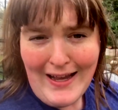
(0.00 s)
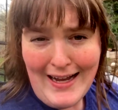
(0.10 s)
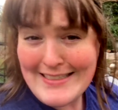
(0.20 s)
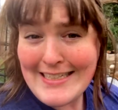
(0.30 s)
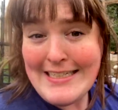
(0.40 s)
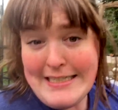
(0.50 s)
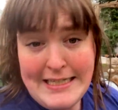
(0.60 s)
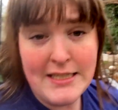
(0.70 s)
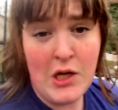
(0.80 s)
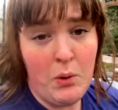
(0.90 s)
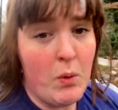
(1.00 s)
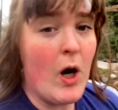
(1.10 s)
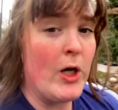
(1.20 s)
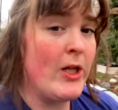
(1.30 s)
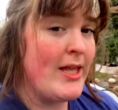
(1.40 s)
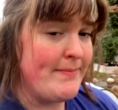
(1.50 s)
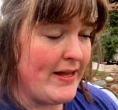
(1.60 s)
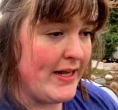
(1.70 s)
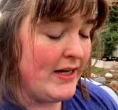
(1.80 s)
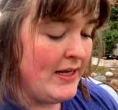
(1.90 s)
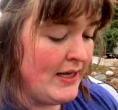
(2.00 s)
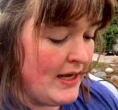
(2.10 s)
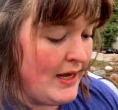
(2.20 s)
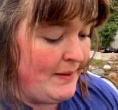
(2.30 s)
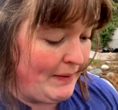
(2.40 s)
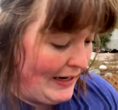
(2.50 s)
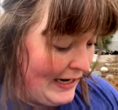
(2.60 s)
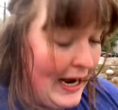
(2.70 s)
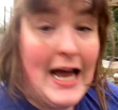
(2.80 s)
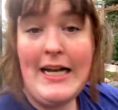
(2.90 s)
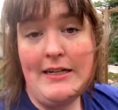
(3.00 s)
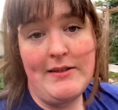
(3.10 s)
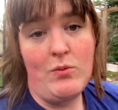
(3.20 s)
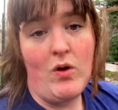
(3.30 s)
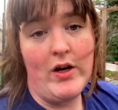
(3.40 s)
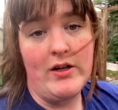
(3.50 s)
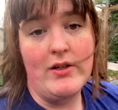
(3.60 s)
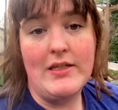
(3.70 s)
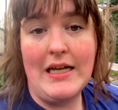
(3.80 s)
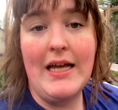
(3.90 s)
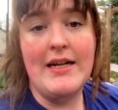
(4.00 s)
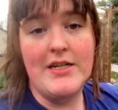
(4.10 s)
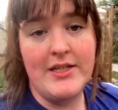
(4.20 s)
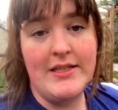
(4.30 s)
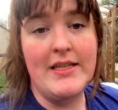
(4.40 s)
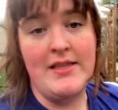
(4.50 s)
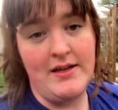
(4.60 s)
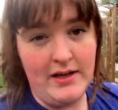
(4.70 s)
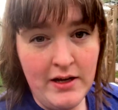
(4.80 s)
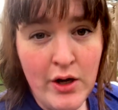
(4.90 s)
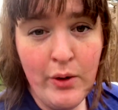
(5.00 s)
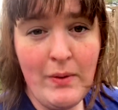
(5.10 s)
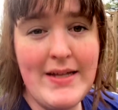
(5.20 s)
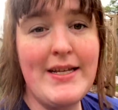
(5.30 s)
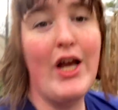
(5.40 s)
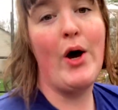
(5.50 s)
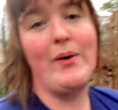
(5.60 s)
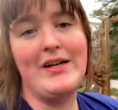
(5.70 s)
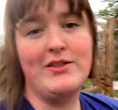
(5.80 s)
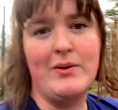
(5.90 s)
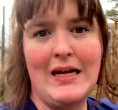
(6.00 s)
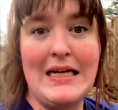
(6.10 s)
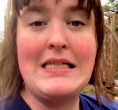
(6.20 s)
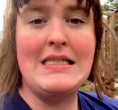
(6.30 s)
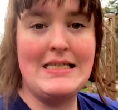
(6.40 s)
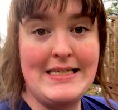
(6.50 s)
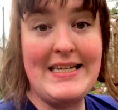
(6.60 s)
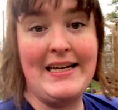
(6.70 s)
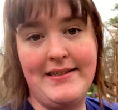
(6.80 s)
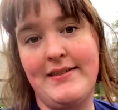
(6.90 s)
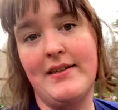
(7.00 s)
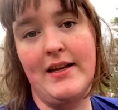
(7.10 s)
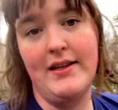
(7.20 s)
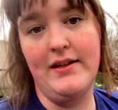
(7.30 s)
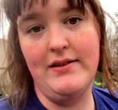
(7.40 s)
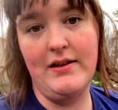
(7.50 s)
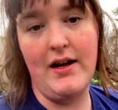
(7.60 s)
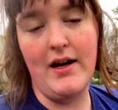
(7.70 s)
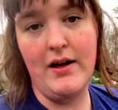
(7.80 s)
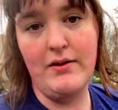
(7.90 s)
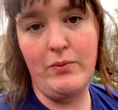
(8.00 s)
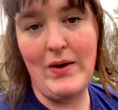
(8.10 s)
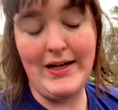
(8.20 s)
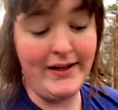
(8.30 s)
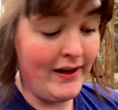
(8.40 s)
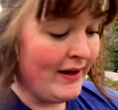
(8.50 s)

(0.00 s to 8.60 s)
I didn't need to water them in, but I added some water to kind of just get the resin going so it kind of sticks in the uh, wind,